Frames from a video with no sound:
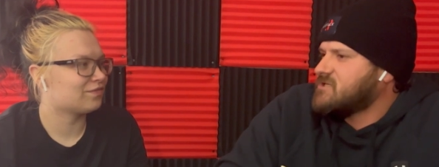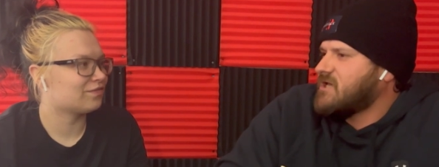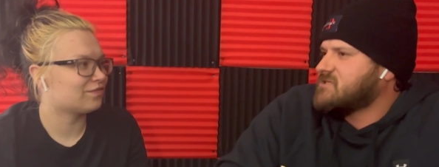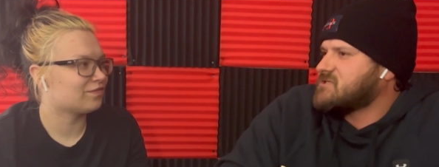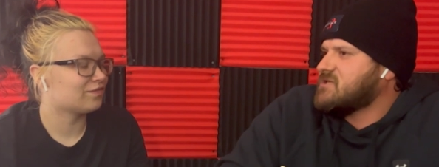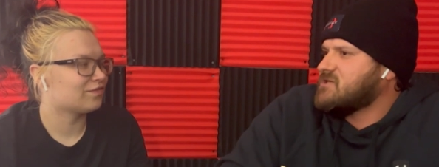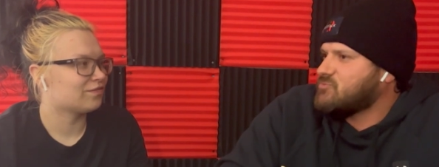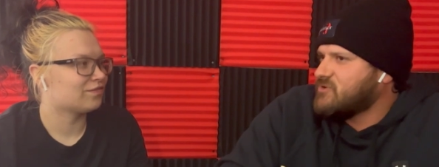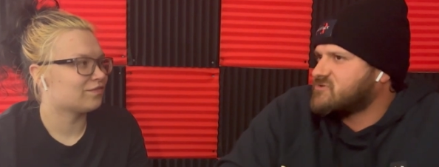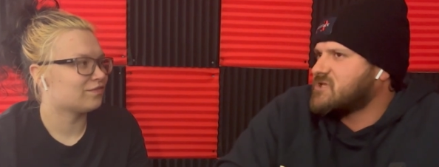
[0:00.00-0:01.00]
Speaker 1: nice that
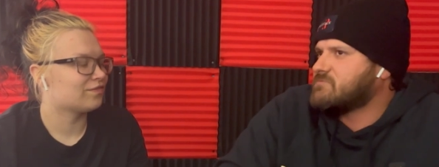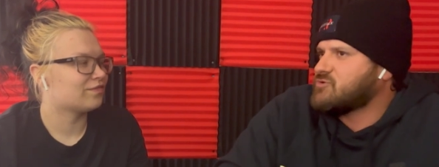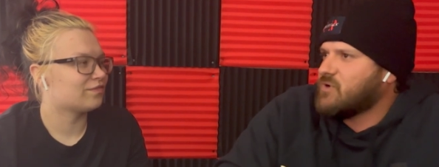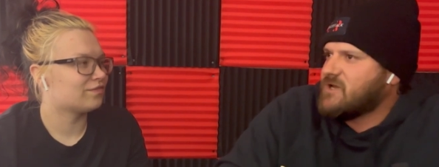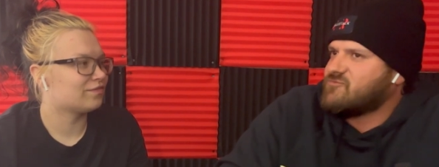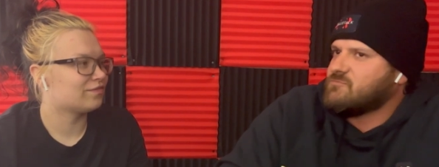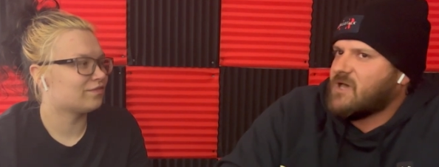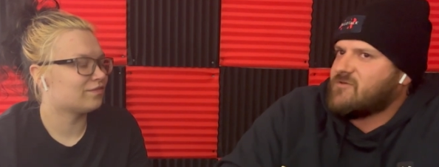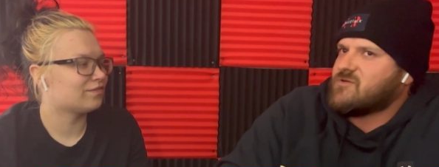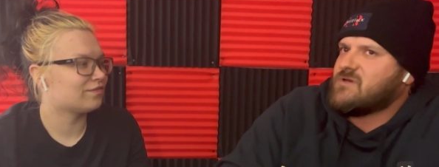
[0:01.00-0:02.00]
we've stepped away from
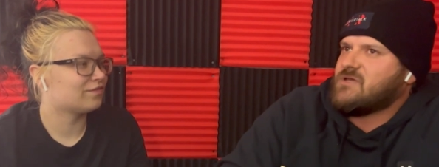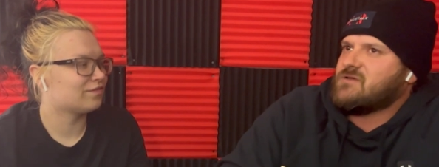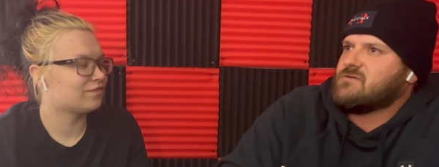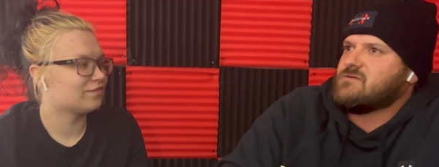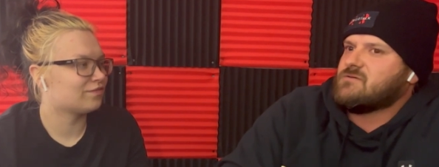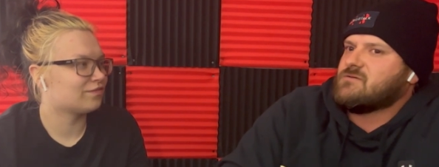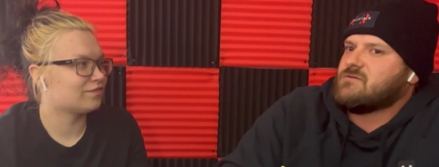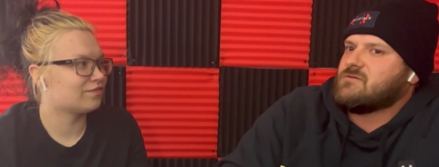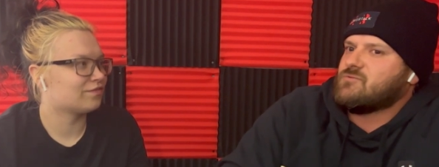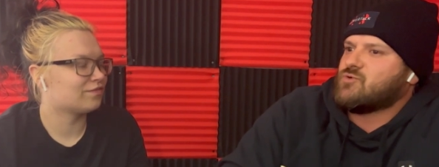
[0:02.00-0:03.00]
Bethany.
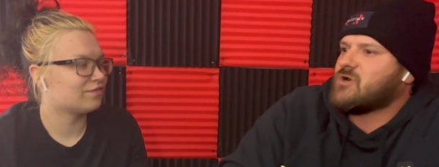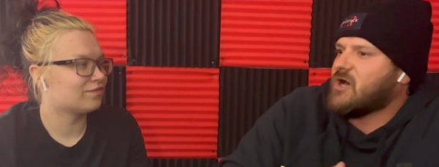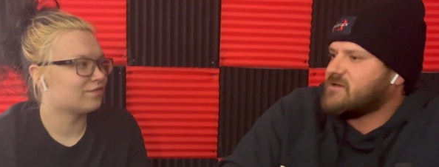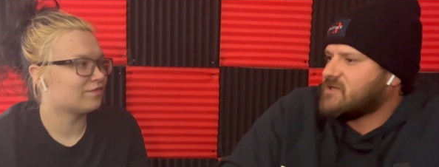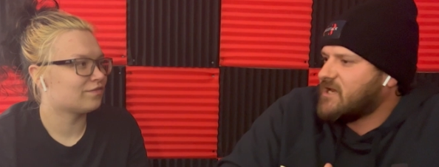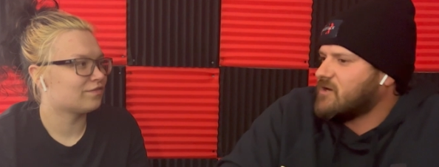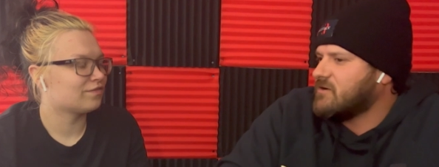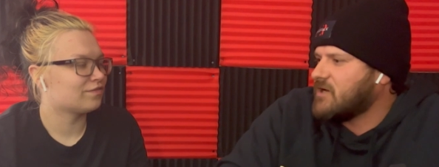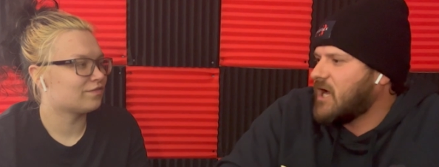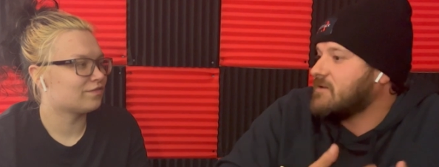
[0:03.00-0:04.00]
We're not
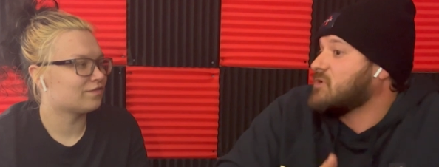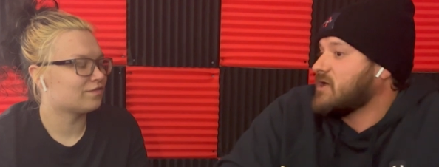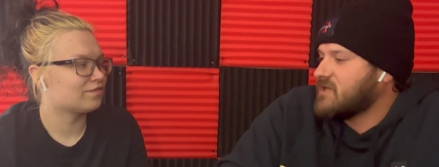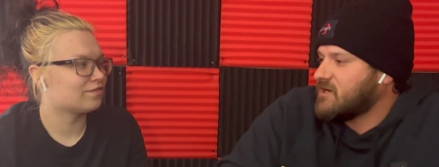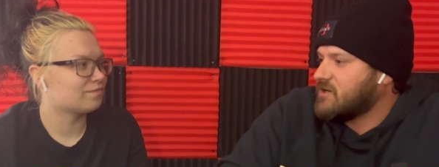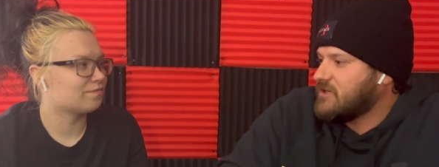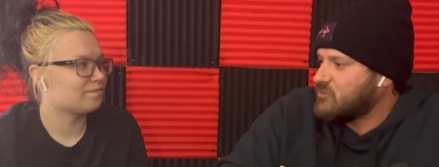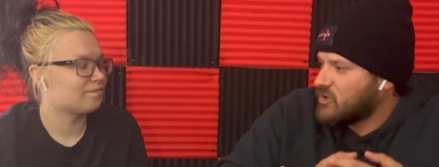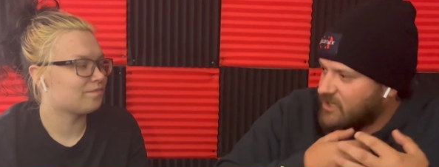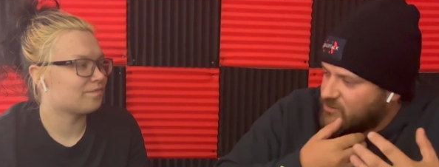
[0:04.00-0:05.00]
there. I'm not there
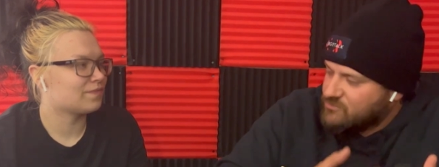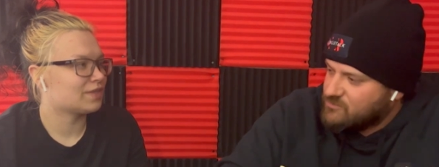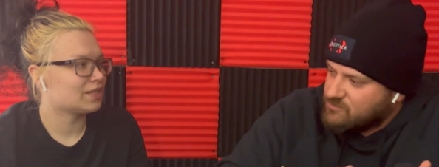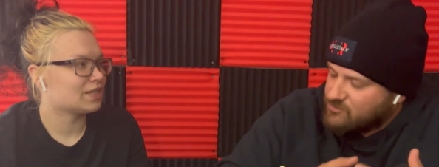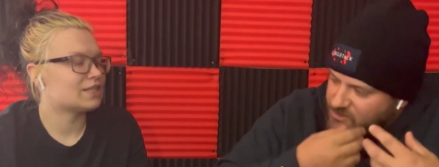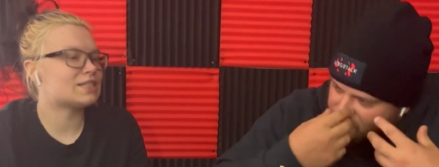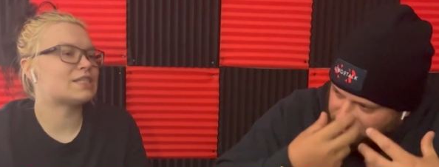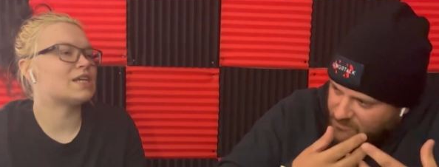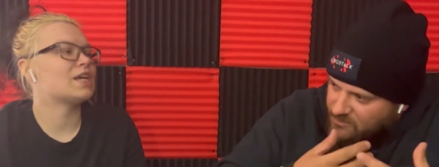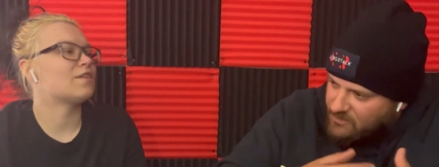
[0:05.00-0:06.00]
anymore. I don't really
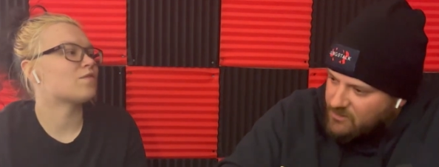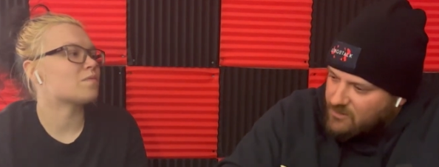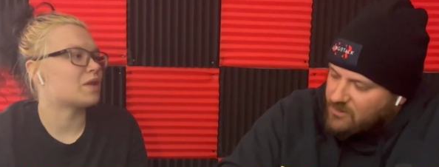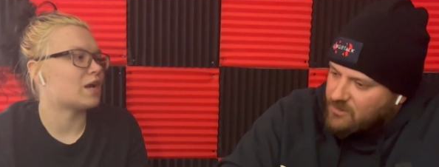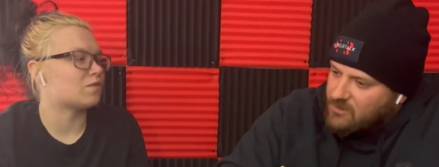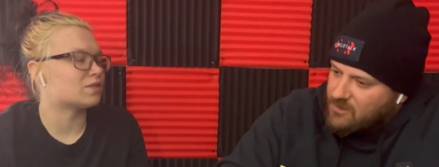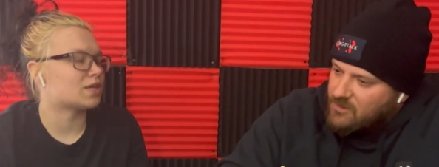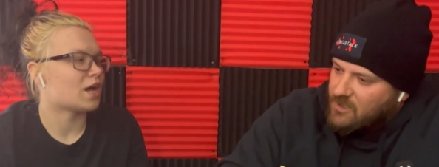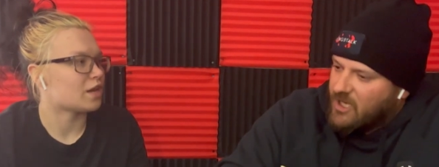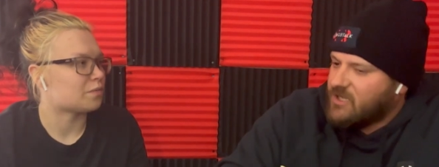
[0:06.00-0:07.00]
seeing
Speaker 2: it from an
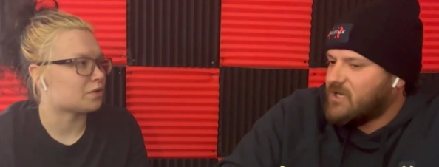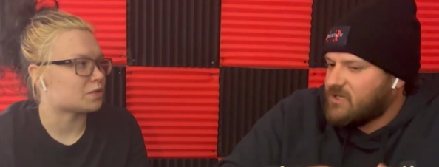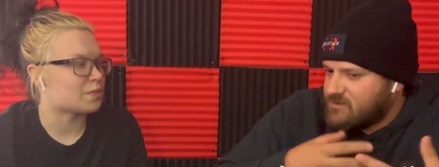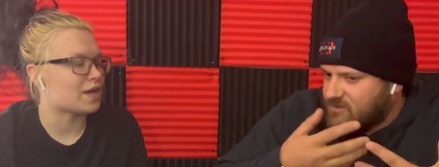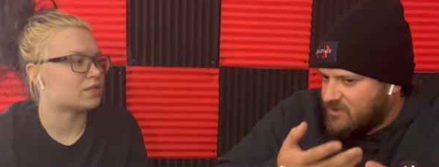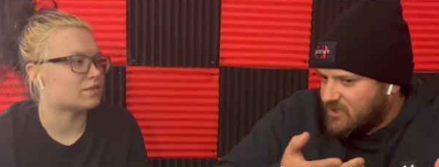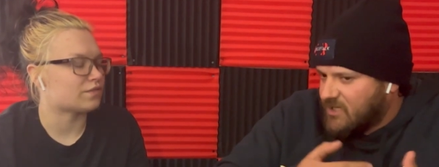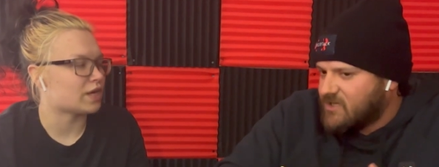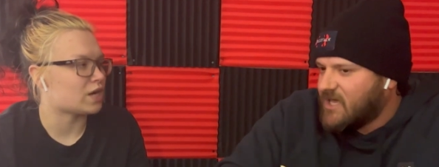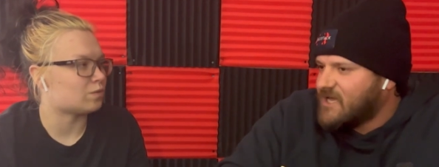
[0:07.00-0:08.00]
outside and, perspective.
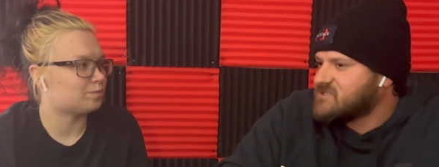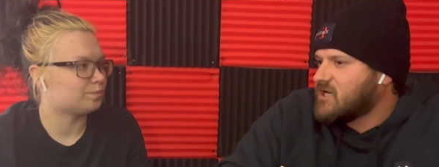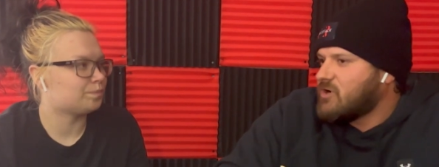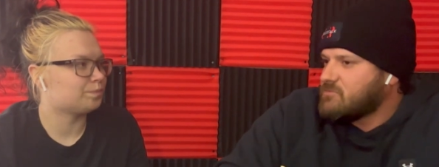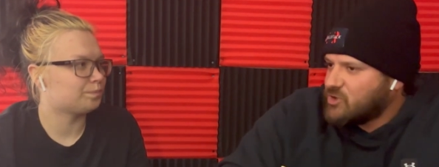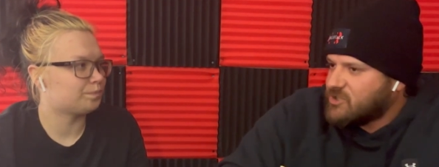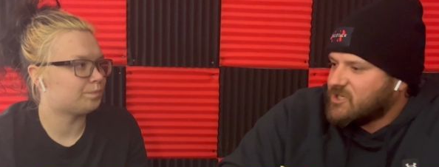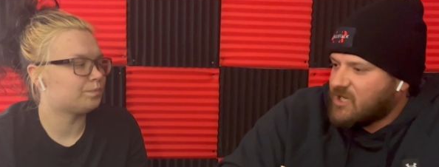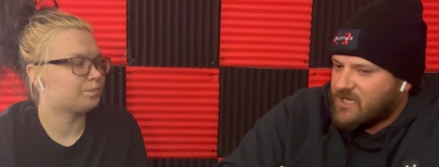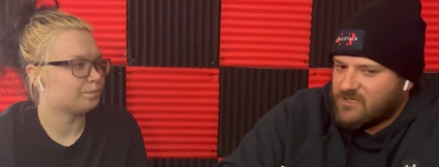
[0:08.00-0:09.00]
Speaker 1: And now. that's how I'm
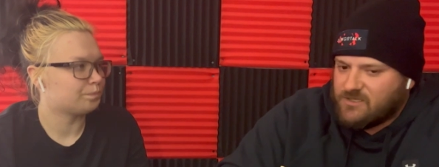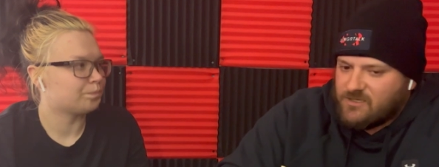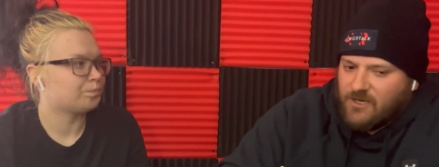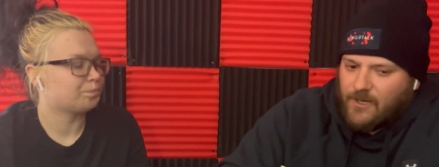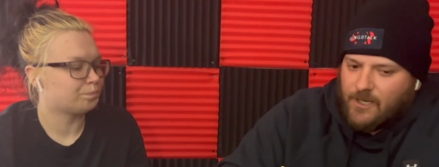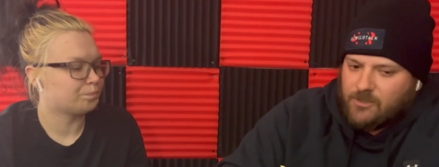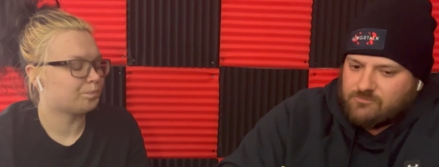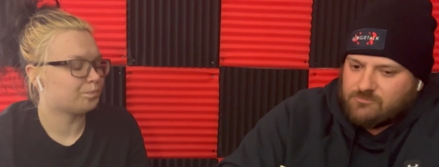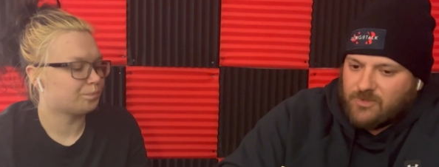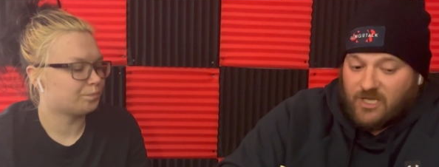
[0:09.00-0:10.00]
looking at it.
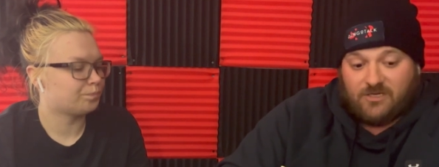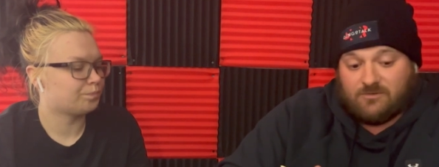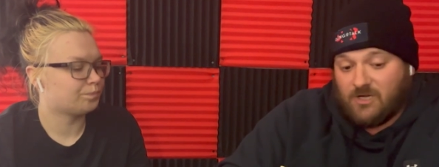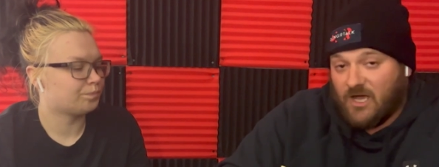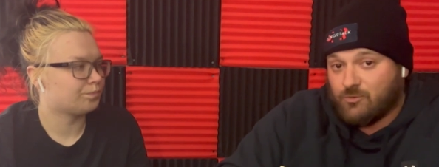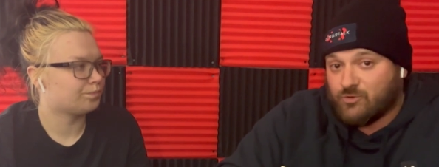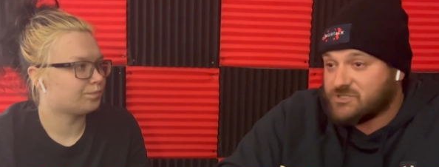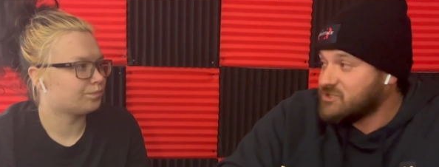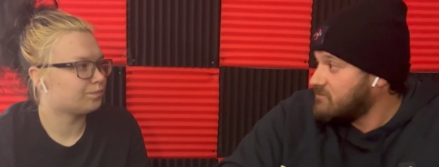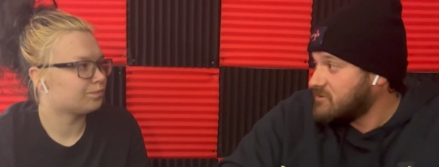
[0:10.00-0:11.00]
Um, and I
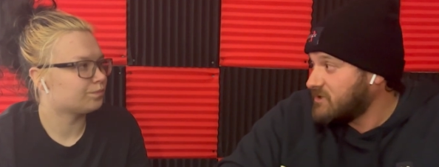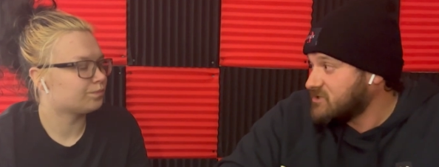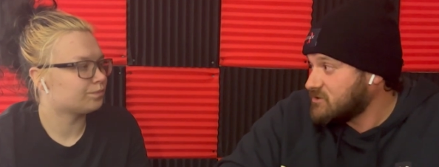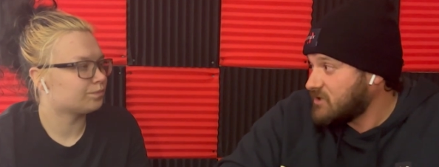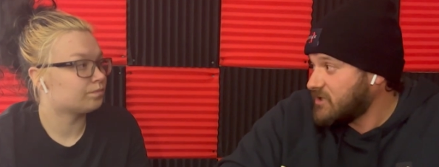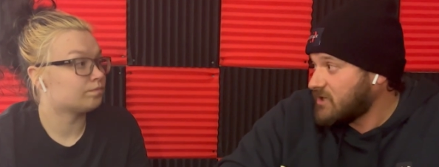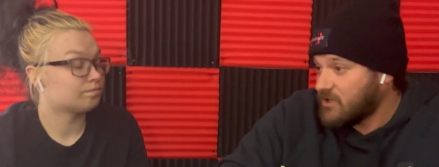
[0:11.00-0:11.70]
wish them the best of luck. I